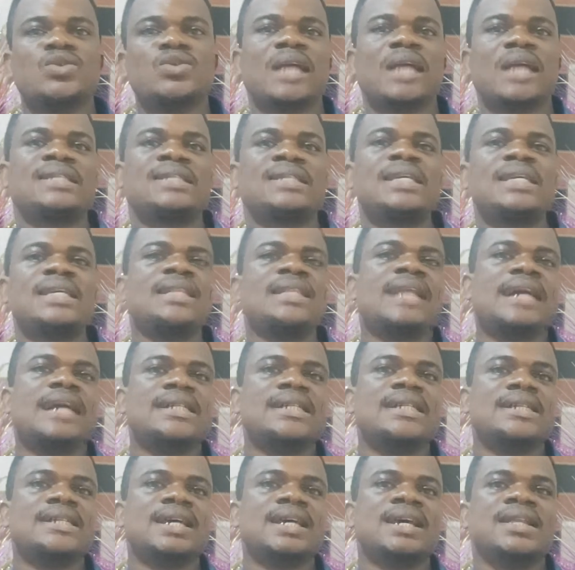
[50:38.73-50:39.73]
you are saying
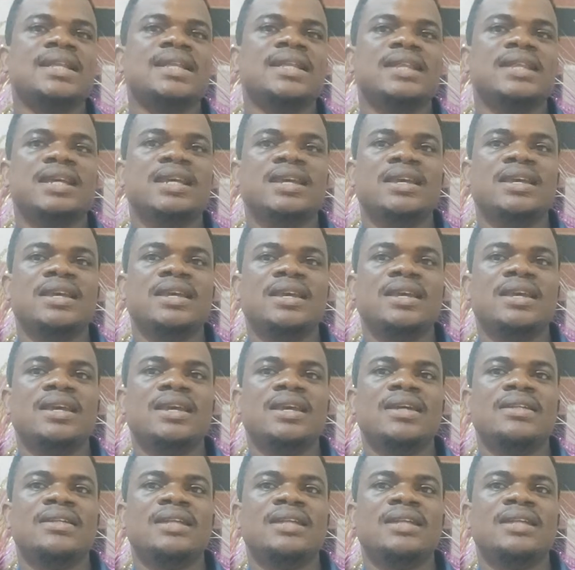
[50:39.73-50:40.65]
that the